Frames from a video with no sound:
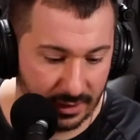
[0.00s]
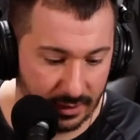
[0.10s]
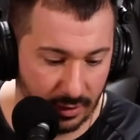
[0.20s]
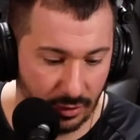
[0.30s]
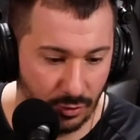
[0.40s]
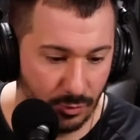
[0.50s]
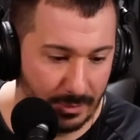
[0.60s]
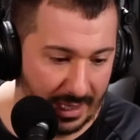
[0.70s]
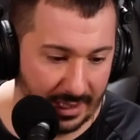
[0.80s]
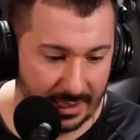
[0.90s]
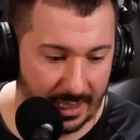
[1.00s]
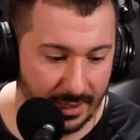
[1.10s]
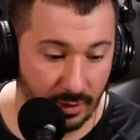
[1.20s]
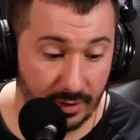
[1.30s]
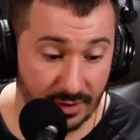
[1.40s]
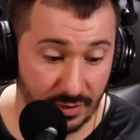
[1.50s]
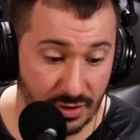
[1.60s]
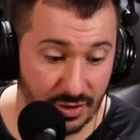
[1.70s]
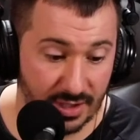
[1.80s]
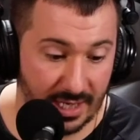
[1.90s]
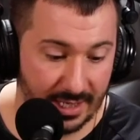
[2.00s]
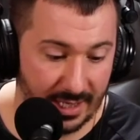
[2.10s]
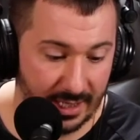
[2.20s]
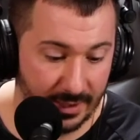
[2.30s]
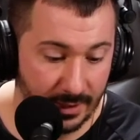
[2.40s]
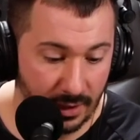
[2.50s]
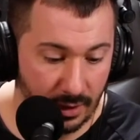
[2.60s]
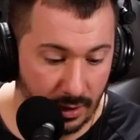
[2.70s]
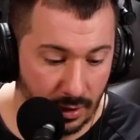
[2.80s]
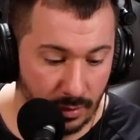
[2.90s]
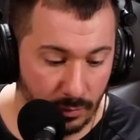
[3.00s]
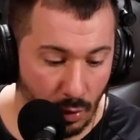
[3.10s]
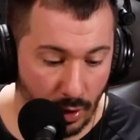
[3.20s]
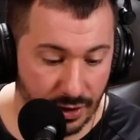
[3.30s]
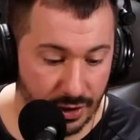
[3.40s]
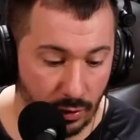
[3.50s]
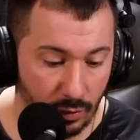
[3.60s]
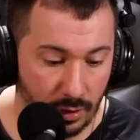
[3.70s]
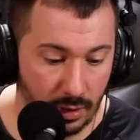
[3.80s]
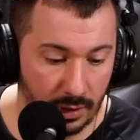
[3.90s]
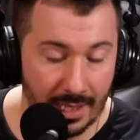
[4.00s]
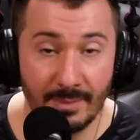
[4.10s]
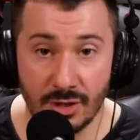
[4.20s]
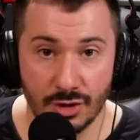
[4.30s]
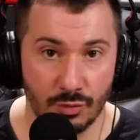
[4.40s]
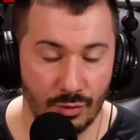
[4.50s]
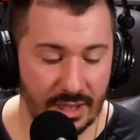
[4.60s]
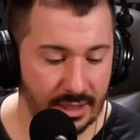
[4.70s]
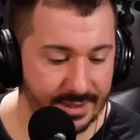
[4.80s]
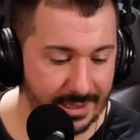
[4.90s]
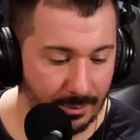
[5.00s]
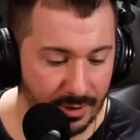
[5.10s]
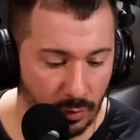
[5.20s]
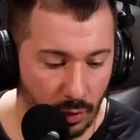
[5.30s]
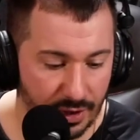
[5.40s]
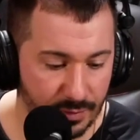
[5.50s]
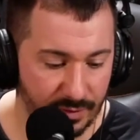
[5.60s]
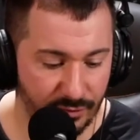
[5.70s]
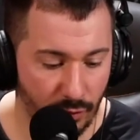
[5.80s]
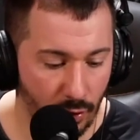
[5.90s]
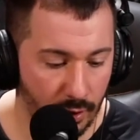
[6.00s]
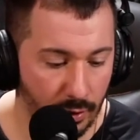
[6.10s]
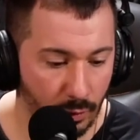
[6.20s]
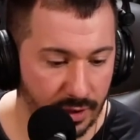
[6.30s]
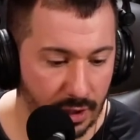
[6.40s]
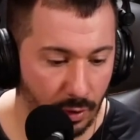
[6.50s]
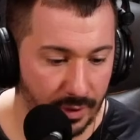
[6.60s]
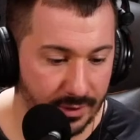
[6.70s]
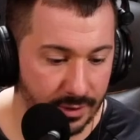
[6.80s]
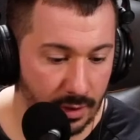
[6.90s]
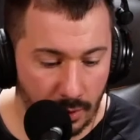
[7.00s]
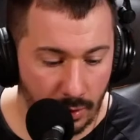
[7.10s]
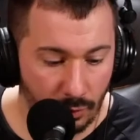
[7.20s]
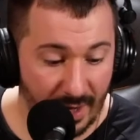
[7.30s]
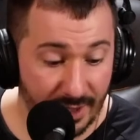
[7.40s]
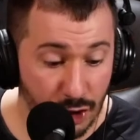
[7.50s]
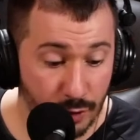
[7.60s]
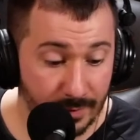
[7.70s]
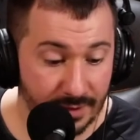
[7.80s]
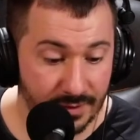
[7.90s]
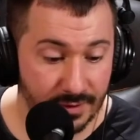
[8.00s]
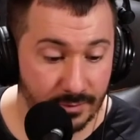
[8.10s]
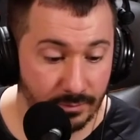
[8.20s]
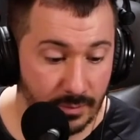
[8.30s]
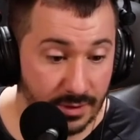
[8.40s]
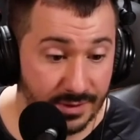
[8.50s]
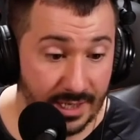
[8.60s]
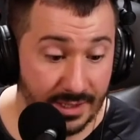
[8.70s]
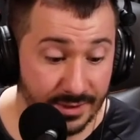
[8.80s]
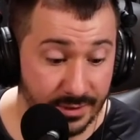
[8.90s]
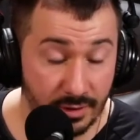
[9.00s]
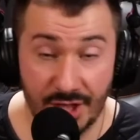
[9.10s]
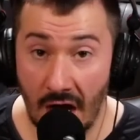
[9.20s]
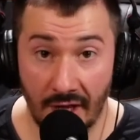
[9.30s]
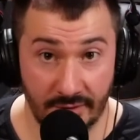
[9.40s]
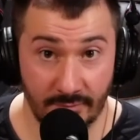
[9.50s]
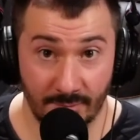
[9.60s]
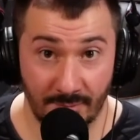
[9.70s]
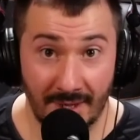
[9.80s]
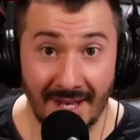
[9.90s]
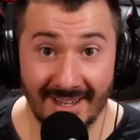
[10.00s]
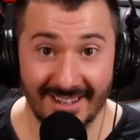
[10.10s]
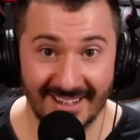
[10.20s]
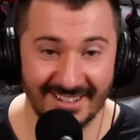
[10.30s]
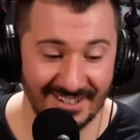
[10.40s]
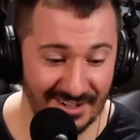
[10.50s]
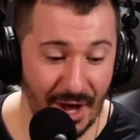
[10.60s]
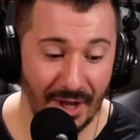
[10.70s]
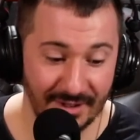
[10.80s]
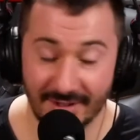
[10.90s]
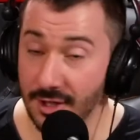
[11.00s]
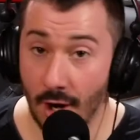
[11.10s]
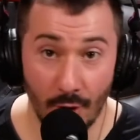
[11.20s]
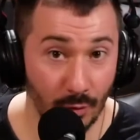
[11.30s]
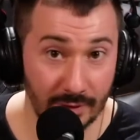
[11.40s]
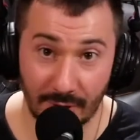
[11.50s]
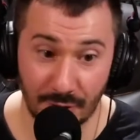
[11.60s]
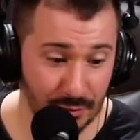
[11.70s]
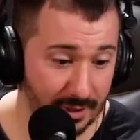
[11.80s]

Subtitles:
Oh, my God. Okay, so I just got more. So let me just read some of the ones before we go in. Ryan Schmitz says none. None. No Little Tree